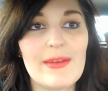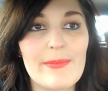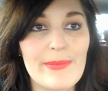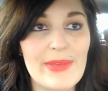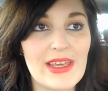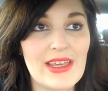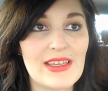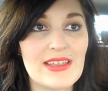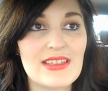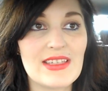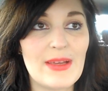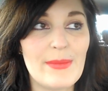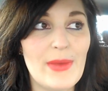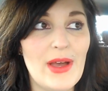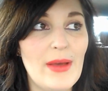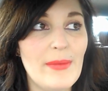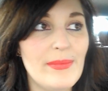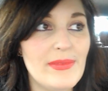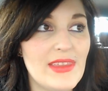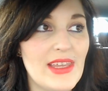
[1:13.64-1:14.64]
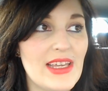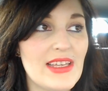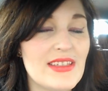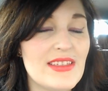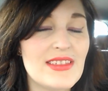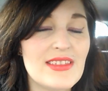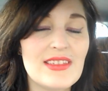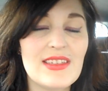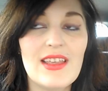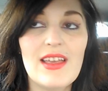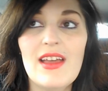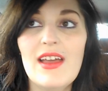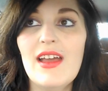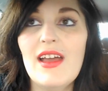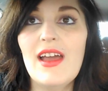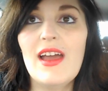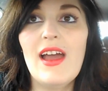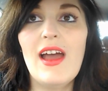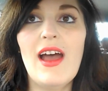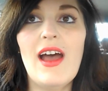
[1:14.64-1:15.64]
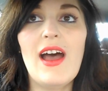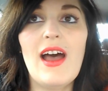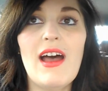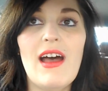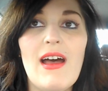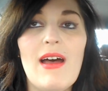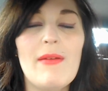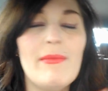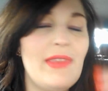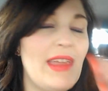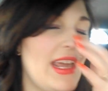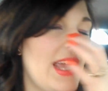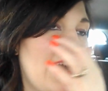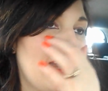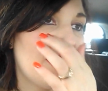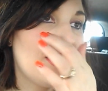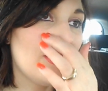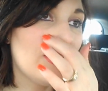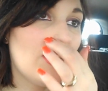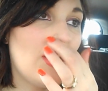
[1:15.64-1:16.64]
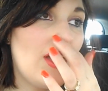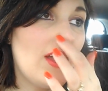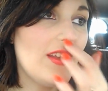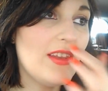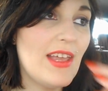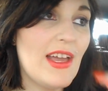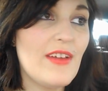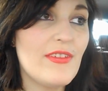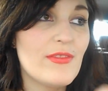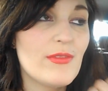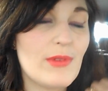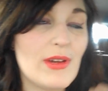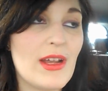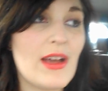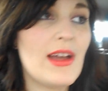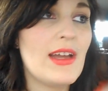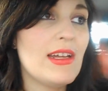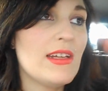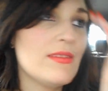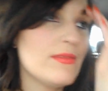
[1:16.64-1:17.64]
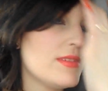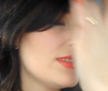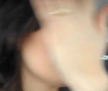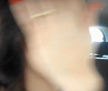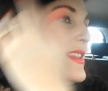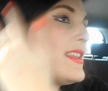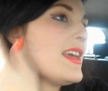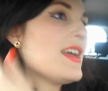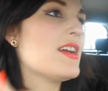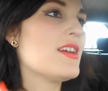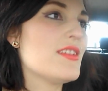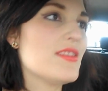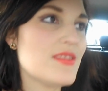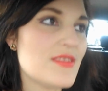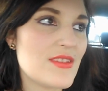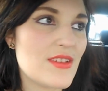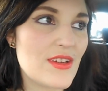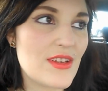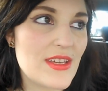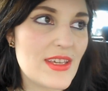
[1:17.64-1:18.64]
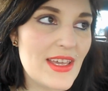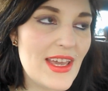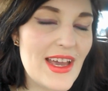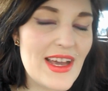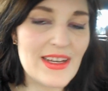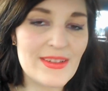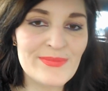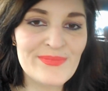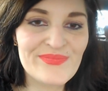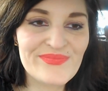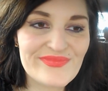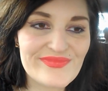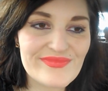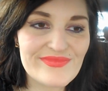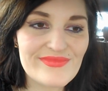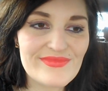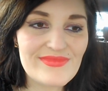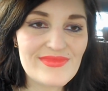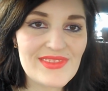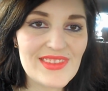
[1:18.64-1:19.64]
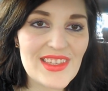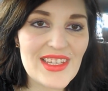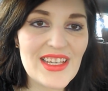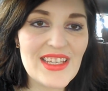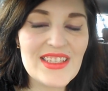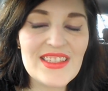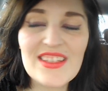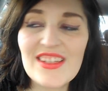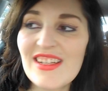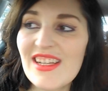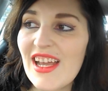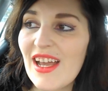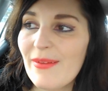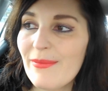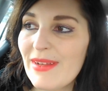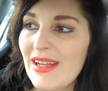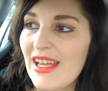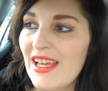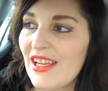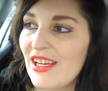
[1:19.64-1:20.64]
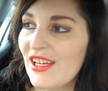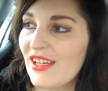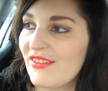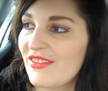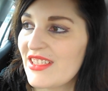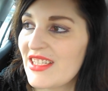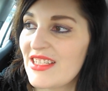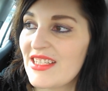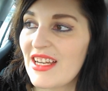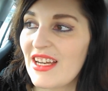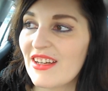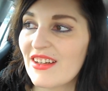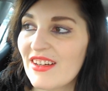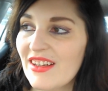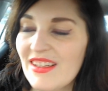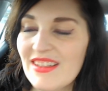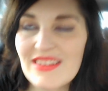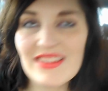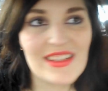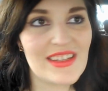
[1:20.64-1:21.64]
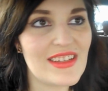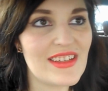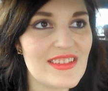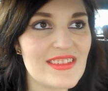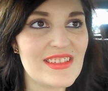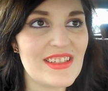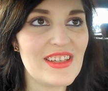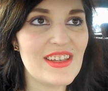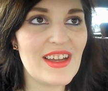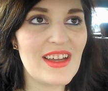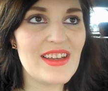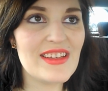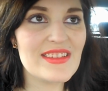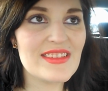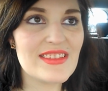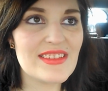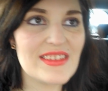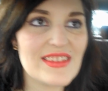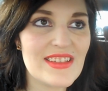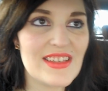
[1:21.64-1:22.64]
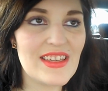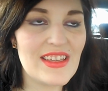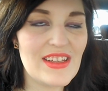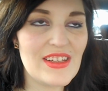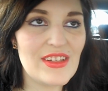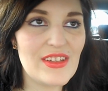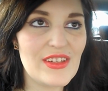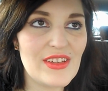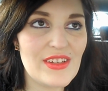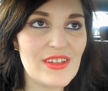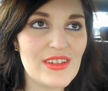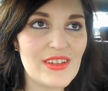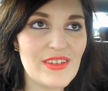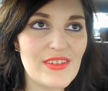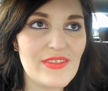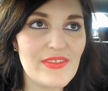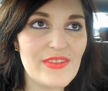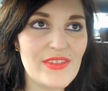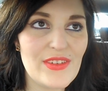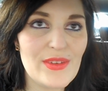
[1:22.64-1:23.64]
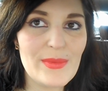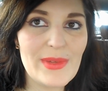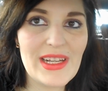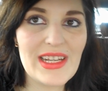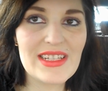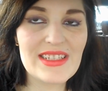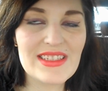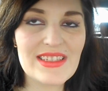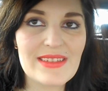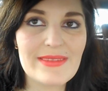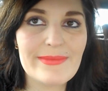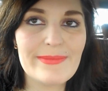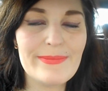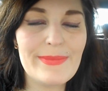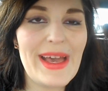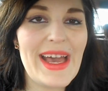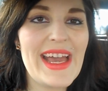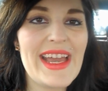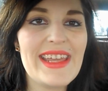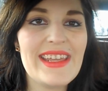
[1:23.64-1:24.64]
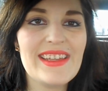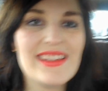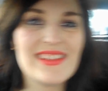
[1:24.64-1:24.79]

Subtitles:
and picking some up. They had a lot left when I was in there, so yeah. So now I'm gonna head over to Tuggerah, so I'll see you guys in a few minutes. Bye.